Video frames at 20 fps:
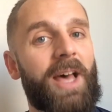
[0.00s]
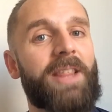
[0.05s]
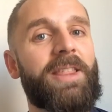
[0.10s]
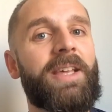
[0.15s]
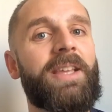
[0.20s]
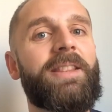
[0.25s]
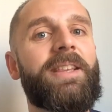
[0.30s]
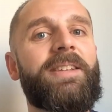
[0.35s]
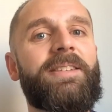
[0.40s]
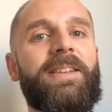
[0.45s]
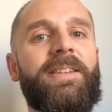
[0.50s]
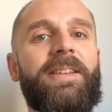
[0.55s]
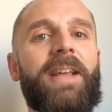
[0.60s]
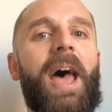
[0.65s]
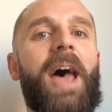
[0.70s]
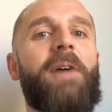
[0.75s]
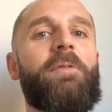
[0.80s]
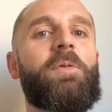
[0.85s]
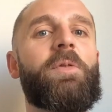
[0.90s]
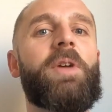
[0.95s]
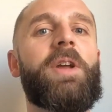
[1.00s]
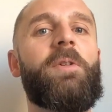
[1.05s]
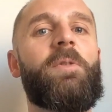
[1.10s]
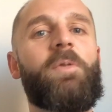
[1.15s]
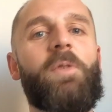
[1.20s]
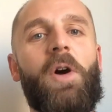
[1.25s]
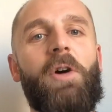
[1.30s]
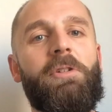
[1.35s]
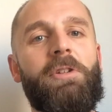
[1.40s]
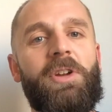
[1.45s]
I think this is every
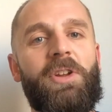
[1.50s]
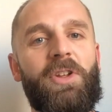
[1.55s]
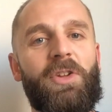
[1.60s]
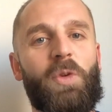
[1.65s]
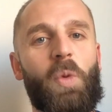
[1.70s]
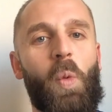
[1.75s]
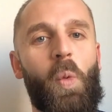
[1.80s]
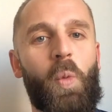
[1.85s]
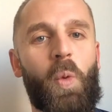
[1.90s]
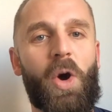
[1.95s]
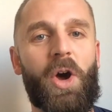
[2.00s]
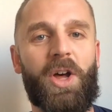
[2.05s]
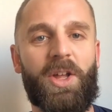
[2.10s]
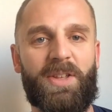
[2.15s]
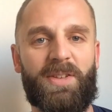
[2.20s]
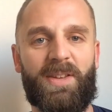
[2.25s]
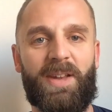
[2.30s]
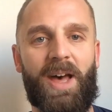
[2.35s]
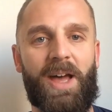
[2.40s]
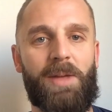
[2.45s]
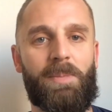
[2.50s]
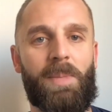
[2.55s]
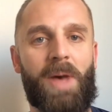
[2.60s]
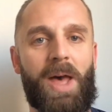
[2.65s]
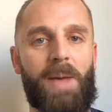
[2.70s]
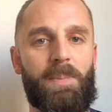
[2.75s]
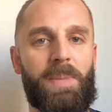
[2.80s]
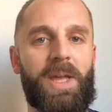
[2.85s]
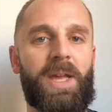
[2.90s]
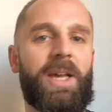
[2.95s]
foreigner's worst
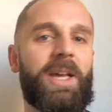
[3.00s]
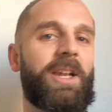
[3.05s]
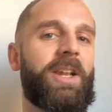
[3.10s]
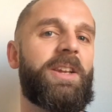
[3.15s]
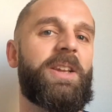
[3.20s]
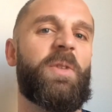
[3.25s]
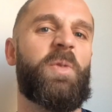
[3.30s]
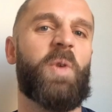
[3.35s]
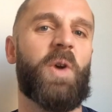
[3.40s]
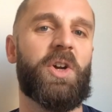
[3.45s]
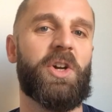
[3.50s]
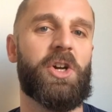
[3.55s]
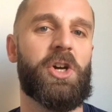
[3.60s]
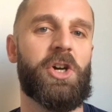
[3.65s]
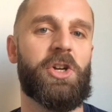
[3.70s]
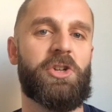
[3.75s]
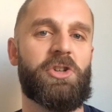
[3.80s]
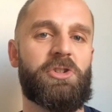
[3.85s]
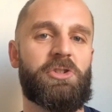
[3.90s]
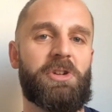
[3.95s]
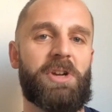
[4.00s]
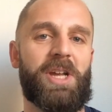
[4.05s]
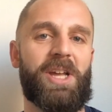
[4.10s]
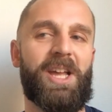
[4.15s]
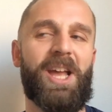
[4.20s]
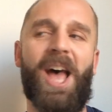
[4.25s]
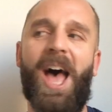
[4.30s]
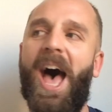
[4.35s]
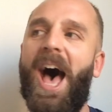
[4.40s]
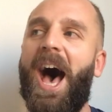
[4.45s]
nightmare, being in a different
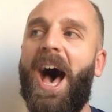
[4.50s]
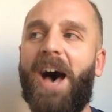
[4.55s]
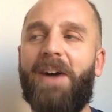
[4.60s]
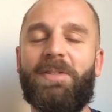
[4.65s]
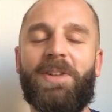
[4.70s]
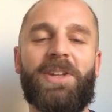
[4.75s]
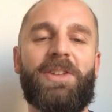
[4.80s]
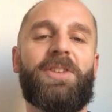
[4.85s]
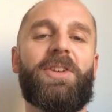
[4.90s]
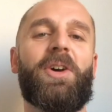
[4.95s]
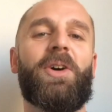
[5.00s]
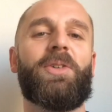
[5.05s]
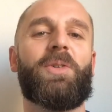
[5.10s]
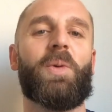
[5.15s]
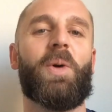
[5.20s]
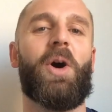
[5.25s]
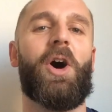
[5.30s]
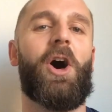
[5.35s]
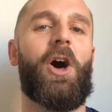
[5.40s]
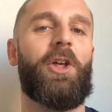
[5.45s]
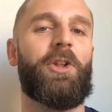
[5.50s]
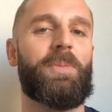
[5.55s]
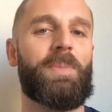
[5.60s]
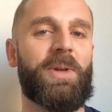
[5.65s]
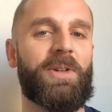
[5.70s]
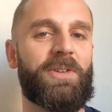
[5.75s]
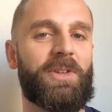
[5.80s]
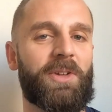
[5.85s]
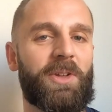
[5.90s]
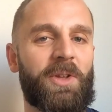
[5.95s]
country, having to go to a
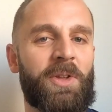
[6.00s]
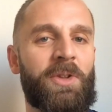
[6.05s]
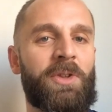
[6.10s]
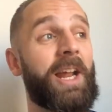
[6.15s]
hospital.